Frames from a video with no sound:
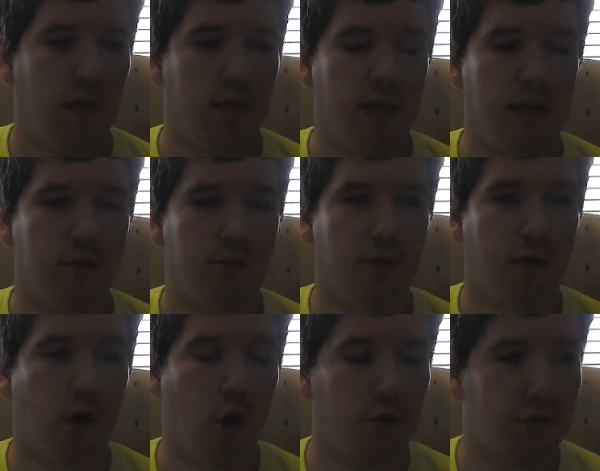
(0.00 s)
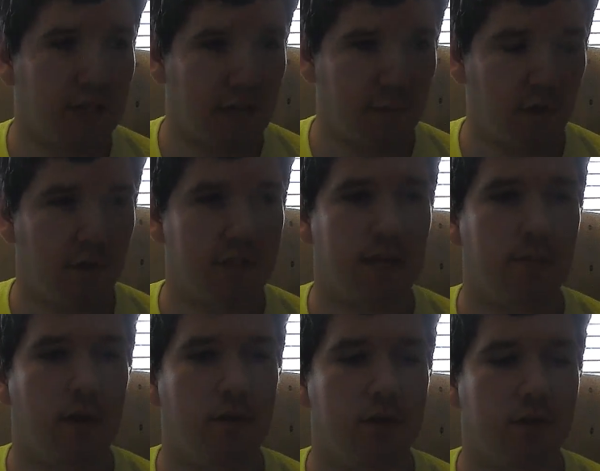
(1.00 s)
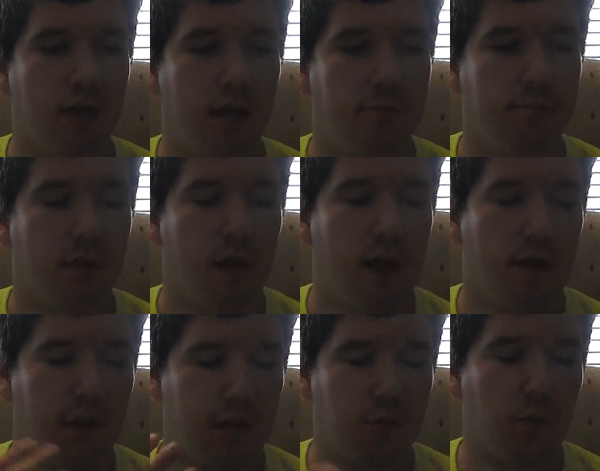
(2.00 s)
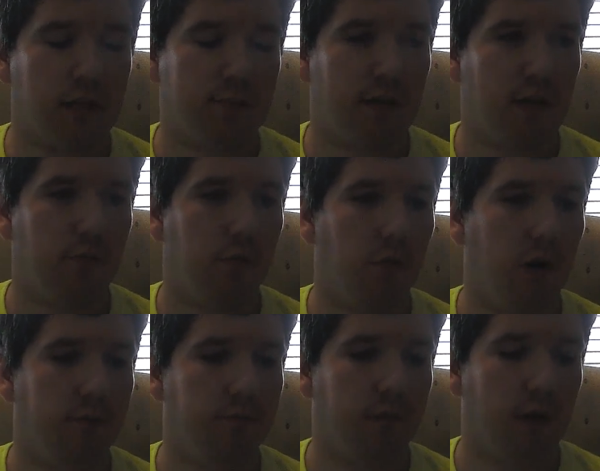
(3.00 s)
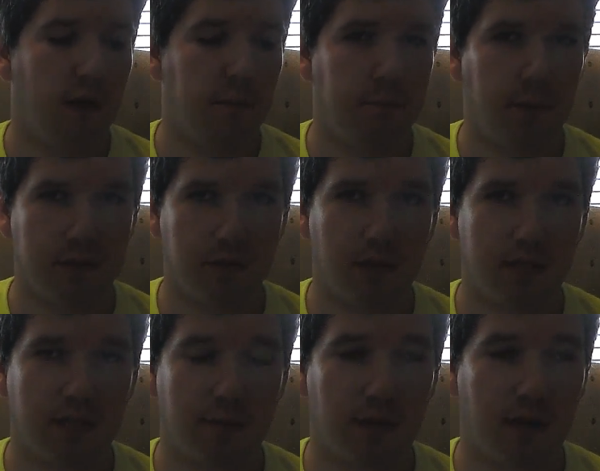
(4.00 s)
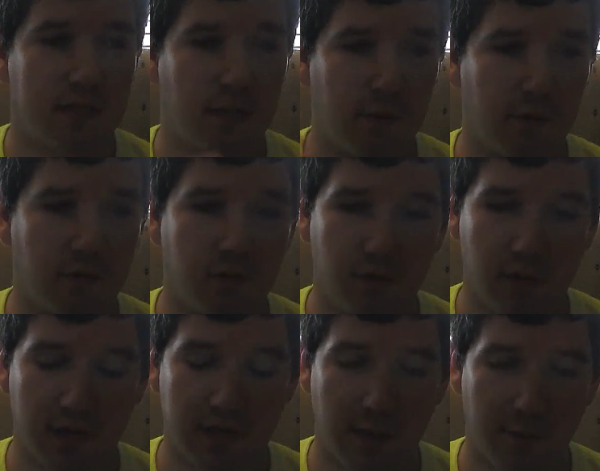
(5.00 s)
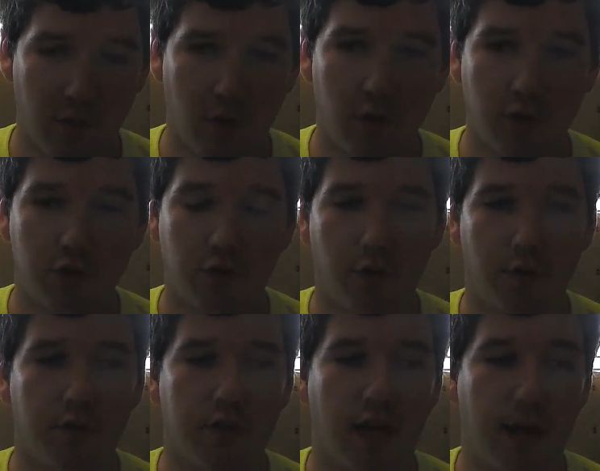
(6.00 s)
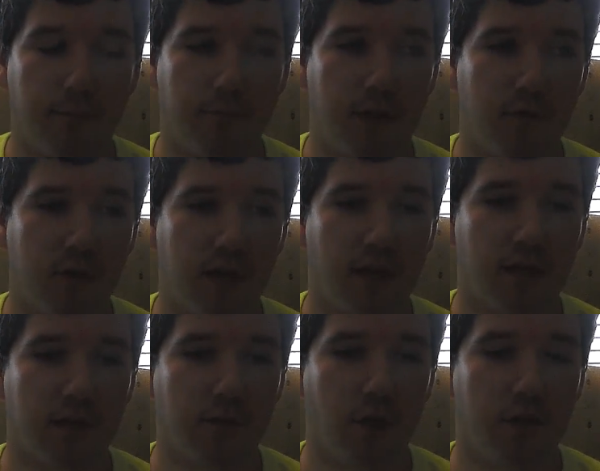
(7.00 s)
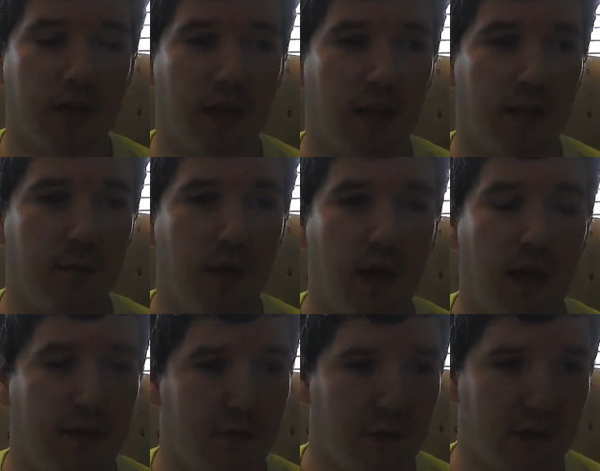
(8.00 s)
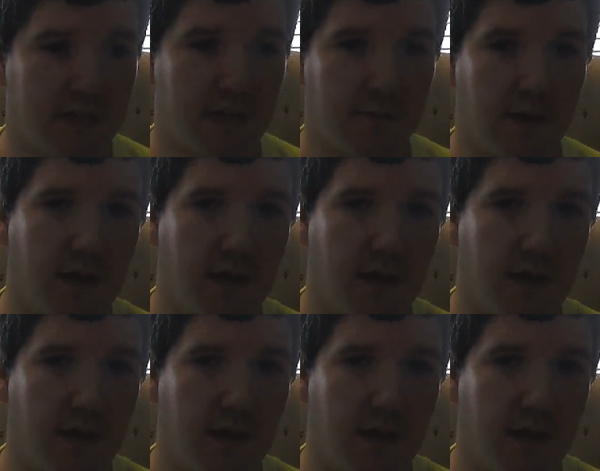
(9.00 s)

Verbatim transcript: A lot of archetype cards came out of this set, and that's why it's my number one. But till next time, guys, tell me what you think down below is your top favorite decks of all time. Until next time,